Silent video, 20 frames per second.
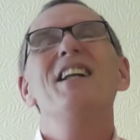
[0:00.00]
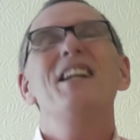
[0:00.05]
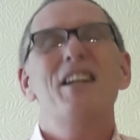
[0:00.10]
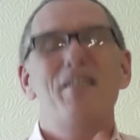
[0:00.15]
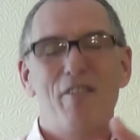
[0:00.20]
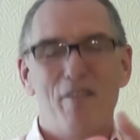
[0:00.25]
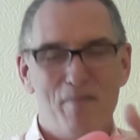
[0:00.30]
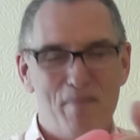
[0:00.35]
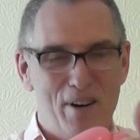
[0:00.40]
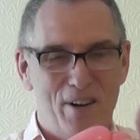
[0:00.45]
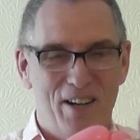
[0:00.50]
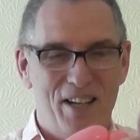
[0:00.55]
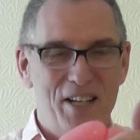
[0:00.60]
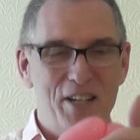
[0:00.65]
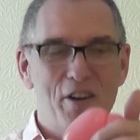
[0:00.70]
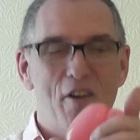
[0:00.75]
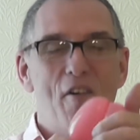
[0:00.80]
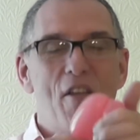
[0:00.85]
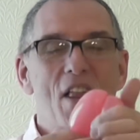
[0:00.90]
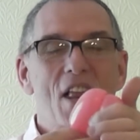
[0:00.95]
Never mind.
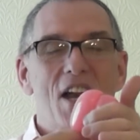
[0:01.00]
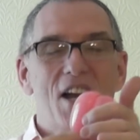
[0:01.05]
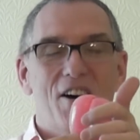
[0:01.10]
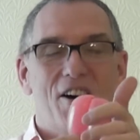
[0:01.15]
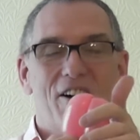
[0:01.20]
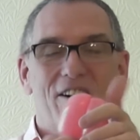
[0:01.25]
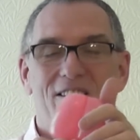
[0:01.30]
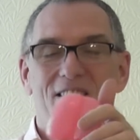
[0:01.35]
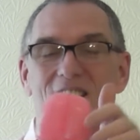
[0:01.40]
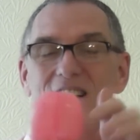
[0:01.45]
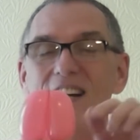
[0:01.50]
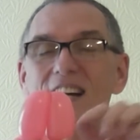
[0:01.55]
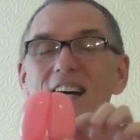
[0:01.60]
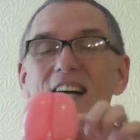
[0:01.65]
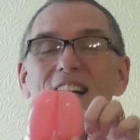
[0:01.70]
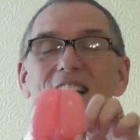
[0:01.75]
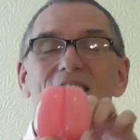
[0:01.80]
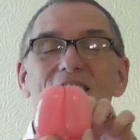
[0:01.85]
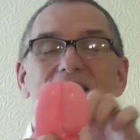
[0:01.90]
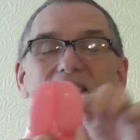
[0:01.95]
Alright,
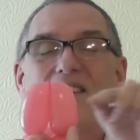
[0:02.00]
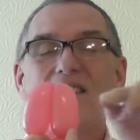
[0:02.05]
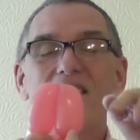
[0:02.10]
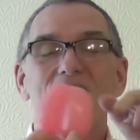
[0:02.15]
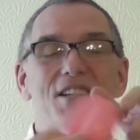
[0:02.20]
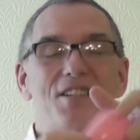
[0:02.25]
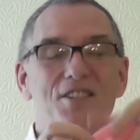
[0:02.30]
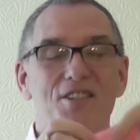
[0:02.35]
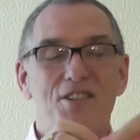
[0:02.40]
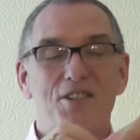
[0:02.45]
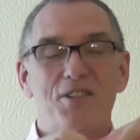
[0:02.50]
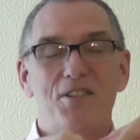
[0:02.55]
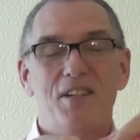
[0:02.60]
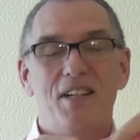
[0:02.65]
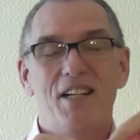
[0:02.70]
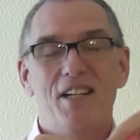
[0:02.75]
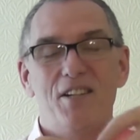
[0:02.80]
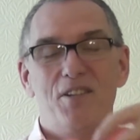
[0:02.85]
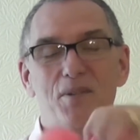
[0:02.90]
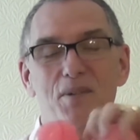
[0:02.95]
and these 2
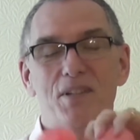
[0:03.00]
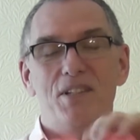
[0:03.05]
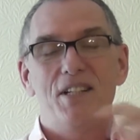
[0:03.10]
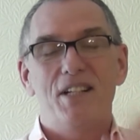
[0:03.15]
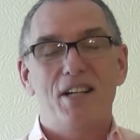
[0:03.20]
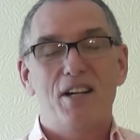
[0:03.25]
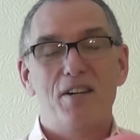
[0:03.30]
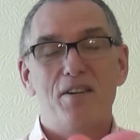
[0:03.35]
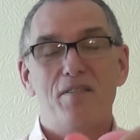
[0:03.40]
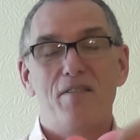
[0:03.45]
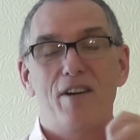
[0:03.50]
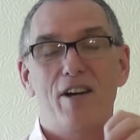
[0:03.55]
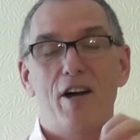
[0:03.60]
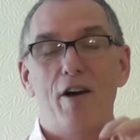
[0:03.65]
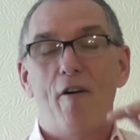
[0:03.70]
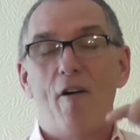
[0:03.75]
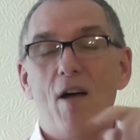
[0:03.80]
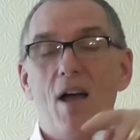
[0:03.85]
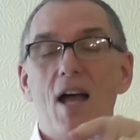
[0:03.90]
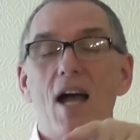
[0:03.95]
get twisted over,
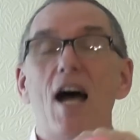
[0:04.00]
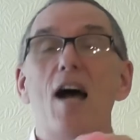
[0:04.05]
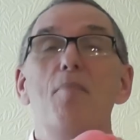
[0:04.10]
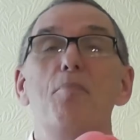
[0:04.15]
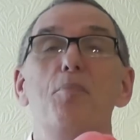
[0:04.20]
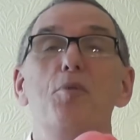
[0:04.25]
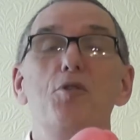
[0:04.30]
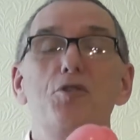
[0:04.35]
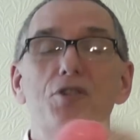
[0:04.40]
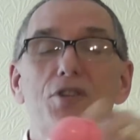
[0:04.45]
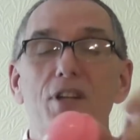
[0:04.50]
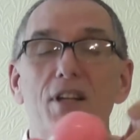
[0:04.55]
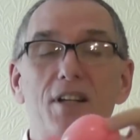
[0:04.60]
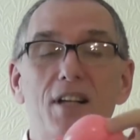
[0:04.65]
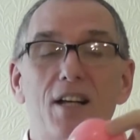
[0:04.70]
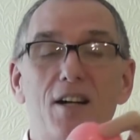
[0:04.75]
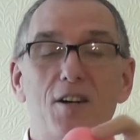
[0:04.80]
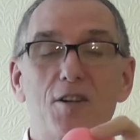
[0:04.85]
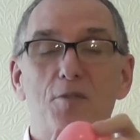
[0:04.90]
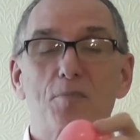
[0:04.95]
and push the
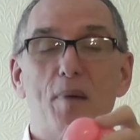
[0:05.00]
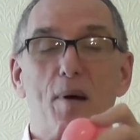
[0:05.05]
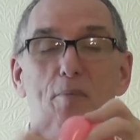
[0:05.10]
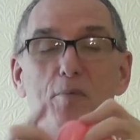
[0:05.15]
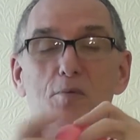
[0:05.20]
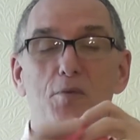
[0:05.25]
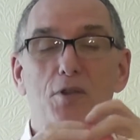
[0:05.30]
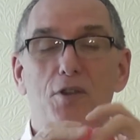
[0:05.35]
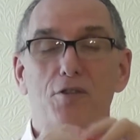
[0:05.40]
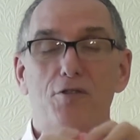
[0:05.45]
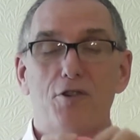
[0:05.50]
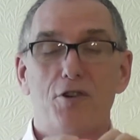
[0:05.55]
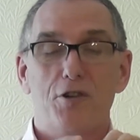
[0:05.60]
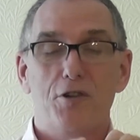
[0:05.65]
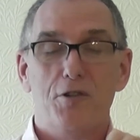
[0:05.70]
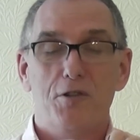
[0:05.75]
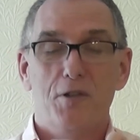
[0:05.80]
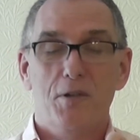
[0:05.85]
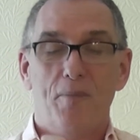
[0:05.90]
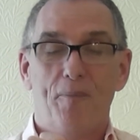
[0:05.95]
last bubble
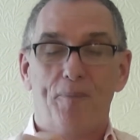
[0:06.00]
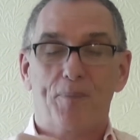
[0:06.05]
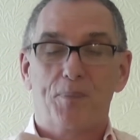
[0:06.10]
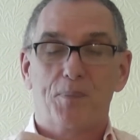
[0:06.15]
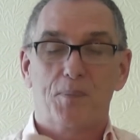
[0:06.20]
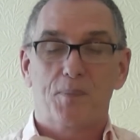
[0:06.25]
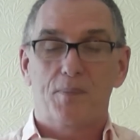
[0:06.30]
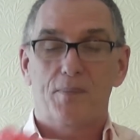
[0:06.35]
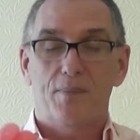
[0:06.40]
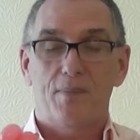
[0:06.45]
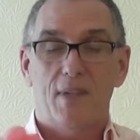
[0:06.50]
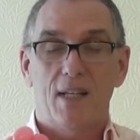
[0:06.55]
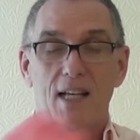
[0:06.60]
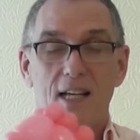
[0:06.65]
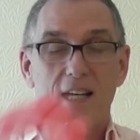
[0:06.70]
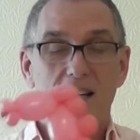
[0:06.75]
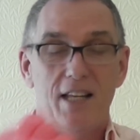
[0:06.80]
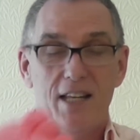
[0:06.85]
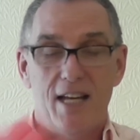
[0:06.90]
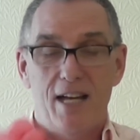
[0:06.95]
through,
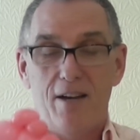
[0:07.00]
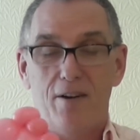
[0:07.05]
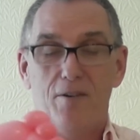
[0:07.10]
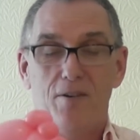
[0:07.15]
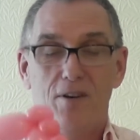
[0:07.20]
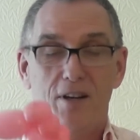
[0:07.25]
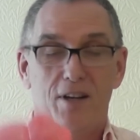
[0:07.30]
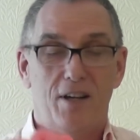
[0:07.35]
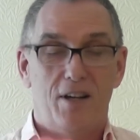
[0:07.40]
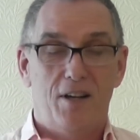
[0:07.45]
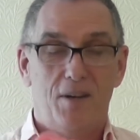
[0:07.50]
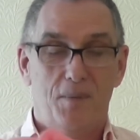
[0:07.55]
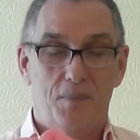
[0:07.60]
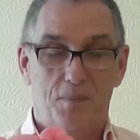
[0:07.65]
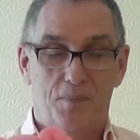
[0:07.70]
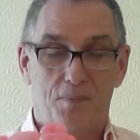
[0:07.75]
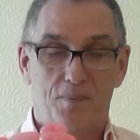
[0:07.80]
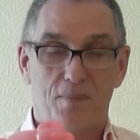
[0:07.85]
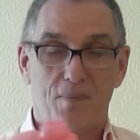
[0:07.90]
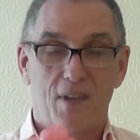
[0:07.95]
and that'll
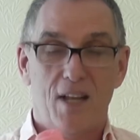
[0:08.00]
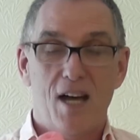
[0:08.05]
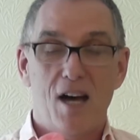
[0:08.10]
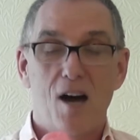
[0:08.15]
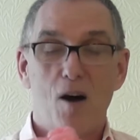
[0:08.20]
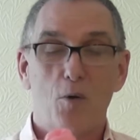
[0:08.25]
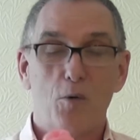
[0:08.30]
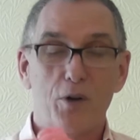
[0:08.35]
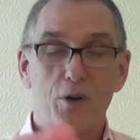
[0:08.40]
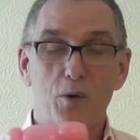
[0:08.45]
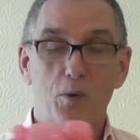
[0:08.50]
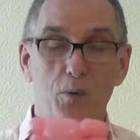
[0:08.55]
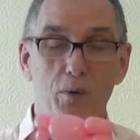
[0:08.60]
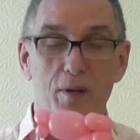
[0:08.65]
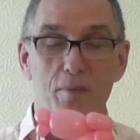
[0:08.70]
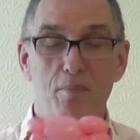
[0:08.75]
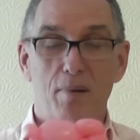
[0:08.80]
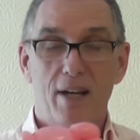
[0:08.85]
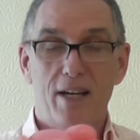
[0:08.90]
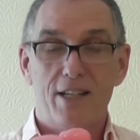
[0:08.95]
hold it all
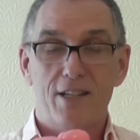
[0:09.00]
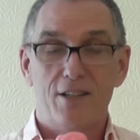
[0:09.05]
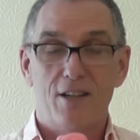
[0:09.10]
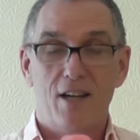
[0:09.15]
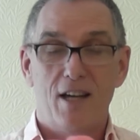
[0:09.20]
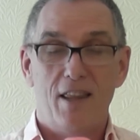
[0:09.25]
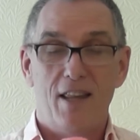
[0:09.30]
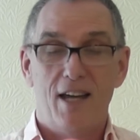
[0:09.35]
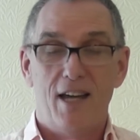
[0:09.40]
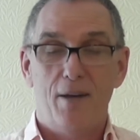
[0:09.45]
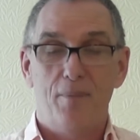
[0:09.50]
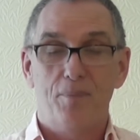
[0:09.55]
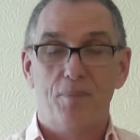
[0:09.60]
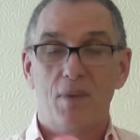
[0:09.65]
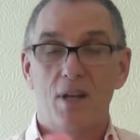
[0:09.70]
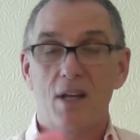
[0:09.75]
in place like that.